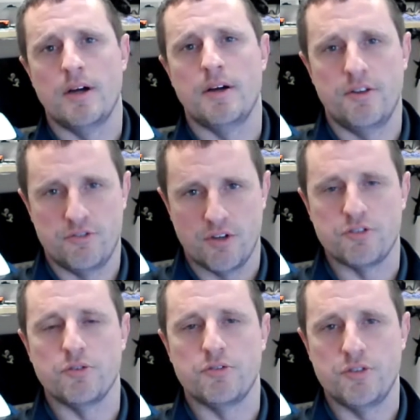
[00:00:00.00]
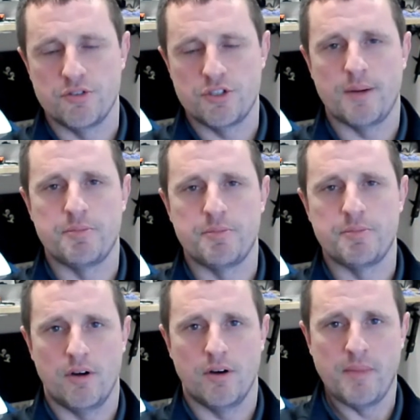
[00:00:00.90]
There's also a student
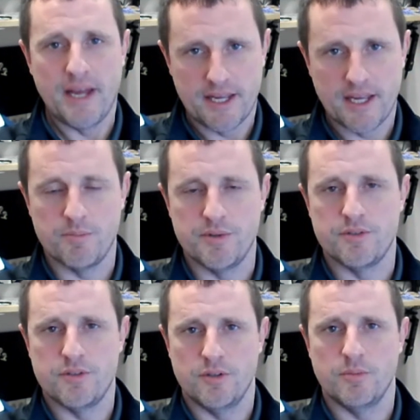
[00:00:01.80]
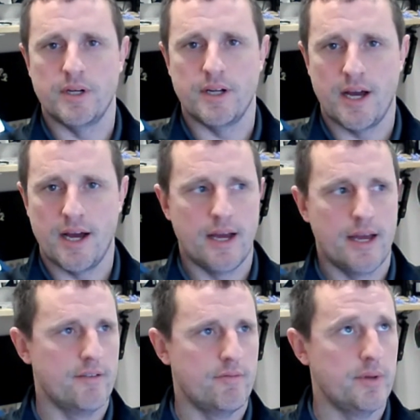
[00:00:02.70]
chapter on main campus too, but
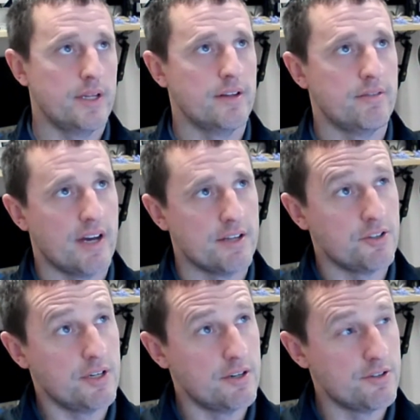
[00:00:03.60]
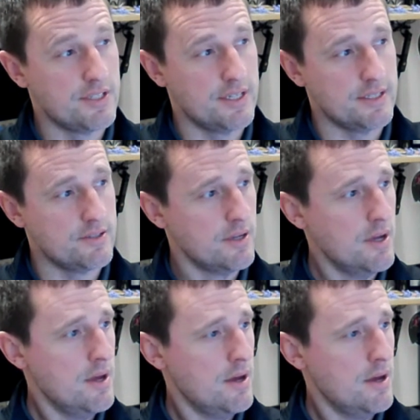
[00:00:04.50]
I have been the advisor here since